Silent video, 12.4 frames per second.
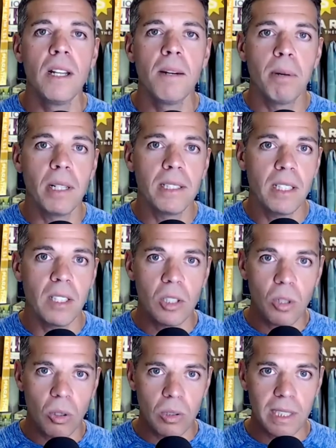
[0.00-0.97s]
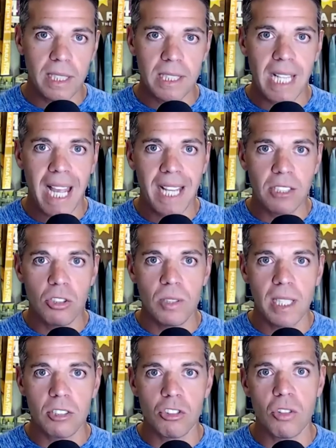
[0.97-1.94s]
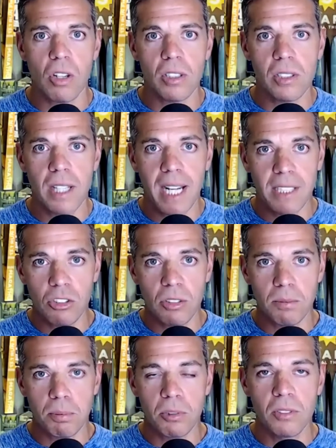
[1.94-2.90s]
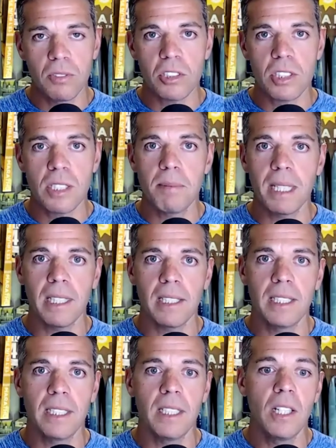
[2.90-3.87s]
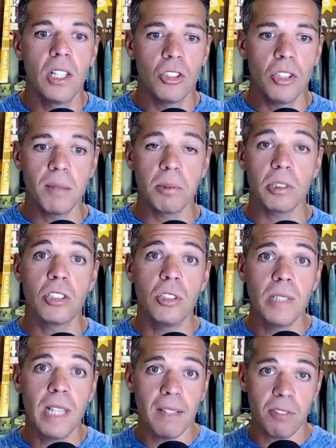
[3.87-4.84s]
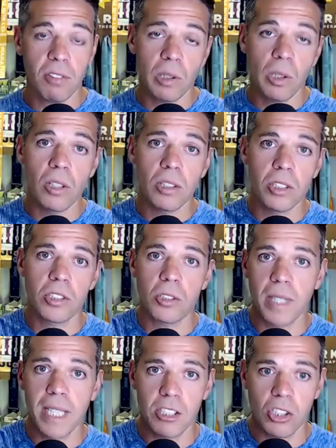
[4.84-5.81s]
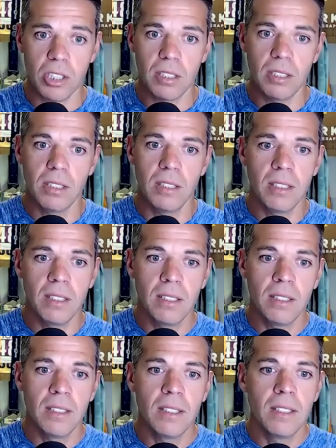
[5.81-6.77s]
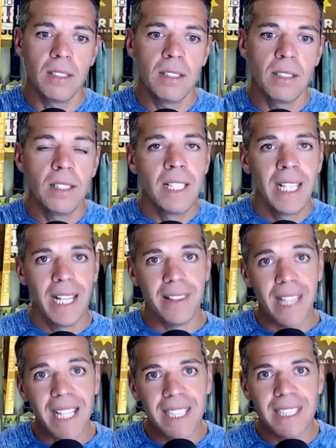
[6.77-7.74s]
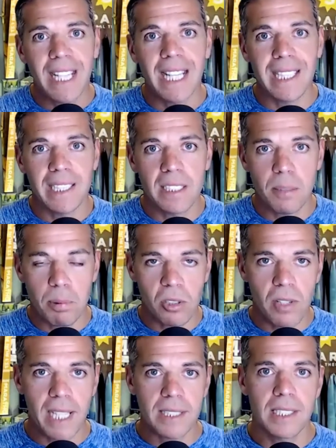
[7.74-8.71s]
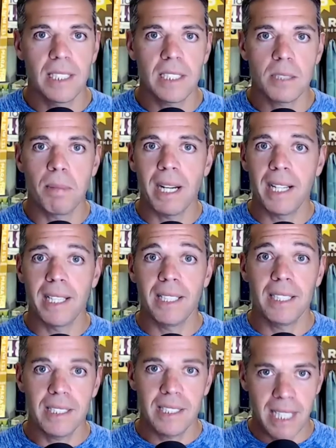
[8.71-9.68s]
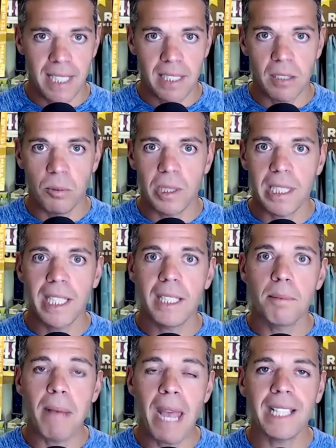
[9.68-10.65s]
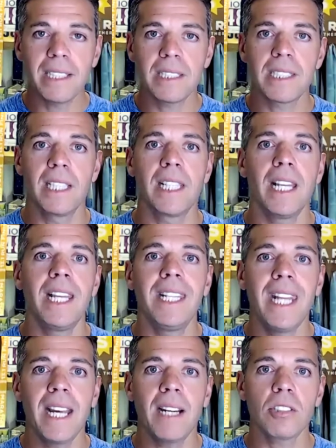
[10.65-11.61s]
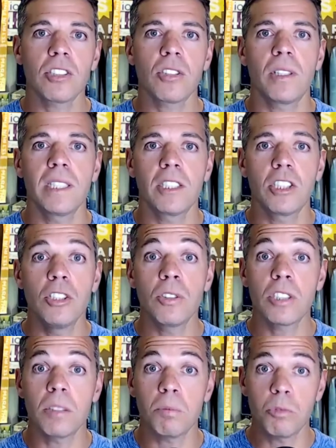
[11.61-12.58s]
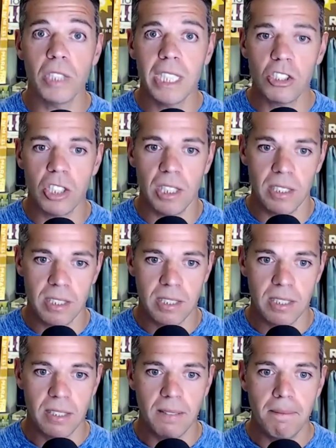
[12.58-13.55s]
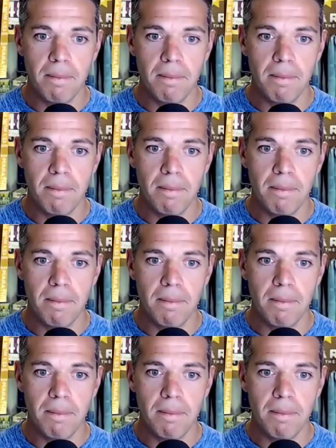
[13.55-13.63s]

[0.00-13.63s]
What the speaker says: But the goal is, as you get stronger, as you improve your stability, you're able to do that for a longer duration. And then I like to progress this by standing on one leg, balancing, and now starting to do some reaches.